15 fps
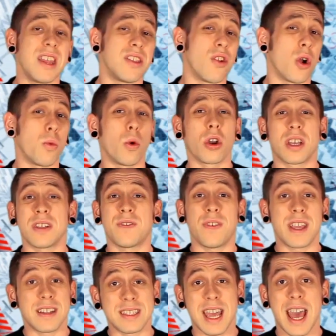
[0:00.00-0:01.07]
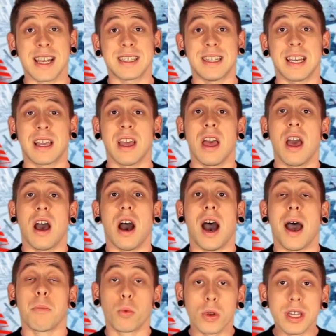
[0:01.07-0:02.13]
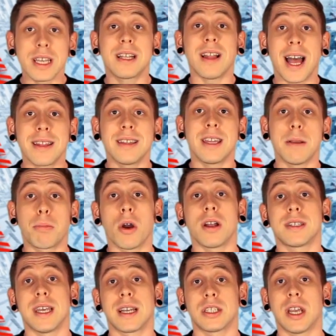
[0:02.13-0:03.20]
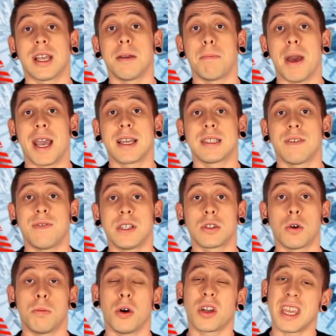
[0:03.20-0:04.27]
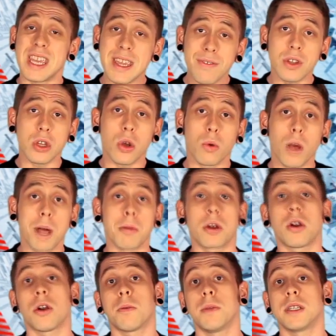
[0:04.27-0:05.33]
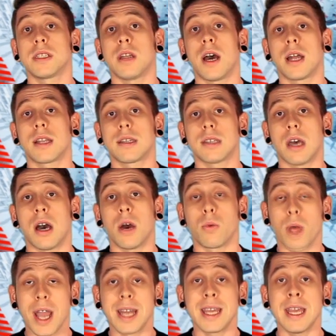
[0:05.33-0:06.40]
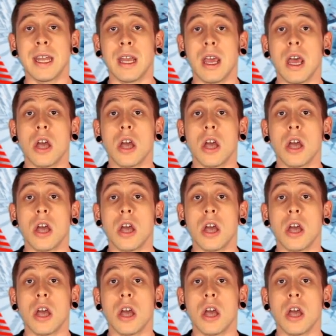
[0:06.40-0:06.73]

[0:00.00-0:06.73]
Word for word: The artwork is fantastic. Uh, I'm really glad that they brought Tech Jacket back as a physical book, even though Robert Kirkman's not uh, writing it.